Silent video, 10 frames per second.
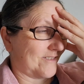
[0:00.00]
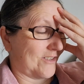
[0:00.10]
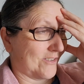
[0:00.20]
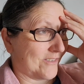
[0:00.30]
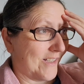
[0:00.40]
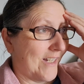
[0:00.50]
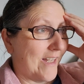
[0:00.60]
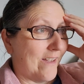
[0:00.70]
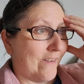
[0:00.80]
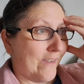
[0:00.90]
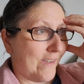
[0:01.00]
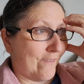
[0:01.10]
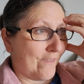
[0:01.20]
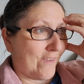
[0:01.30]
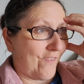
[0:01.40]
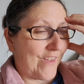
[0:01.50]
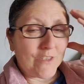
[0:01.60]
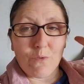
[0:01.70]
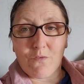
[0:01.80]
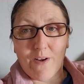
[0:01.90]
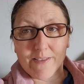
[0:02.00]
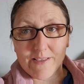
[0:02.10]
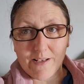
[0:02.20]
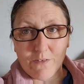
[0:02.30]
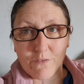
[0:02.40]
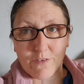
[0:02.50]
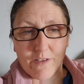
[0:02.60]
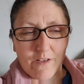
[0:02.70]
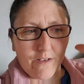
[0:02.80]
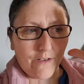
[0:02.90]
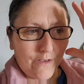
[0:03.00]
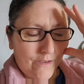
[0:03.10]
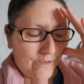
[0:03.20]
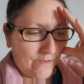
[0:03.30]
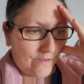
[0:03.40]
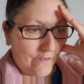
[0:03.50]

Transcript: God. You, the things we find out, uh,